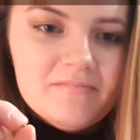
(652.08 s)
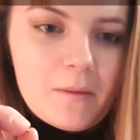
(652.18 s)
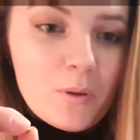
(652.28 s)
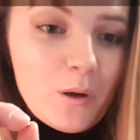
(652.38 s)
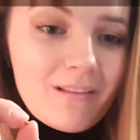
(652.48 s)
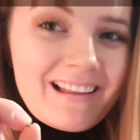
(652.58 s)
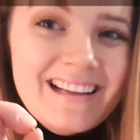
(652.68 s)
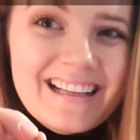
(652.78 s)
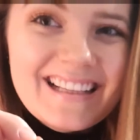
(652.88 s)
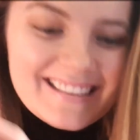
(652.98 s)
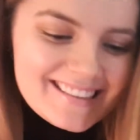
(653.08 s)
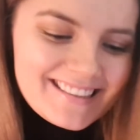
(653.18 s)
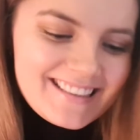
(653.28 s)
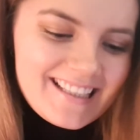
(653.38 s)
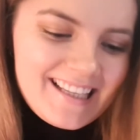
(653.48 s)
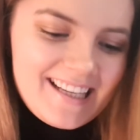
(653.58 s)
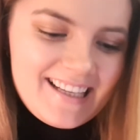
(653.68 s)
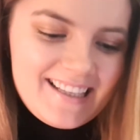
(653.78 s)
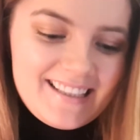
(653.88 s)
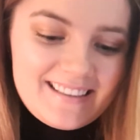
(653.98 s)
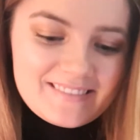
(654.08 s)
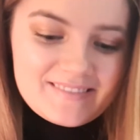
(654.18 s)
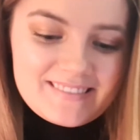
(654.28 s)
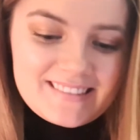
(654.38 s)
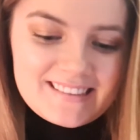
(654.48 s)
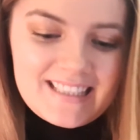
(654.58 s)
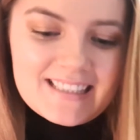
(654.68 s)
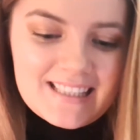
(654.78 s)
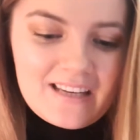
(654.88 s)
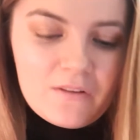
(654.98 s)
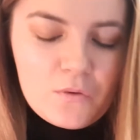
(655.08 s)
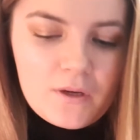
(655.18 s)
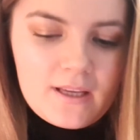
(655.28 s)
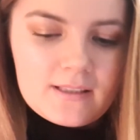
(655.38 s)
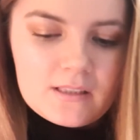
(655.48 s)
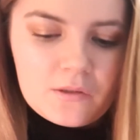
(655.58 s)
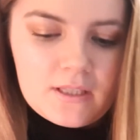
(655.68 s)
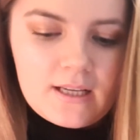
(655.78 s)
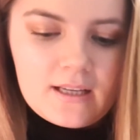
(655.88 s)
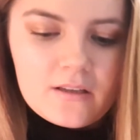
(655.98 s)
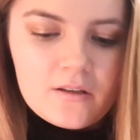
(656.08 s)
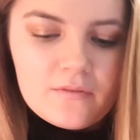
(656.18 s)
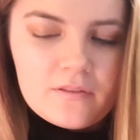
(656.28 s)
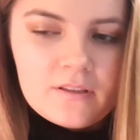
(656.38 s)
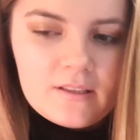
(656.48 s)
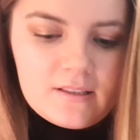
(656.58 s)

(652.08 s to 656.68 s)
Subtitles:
ball. That's kind of annoying. So it's kind of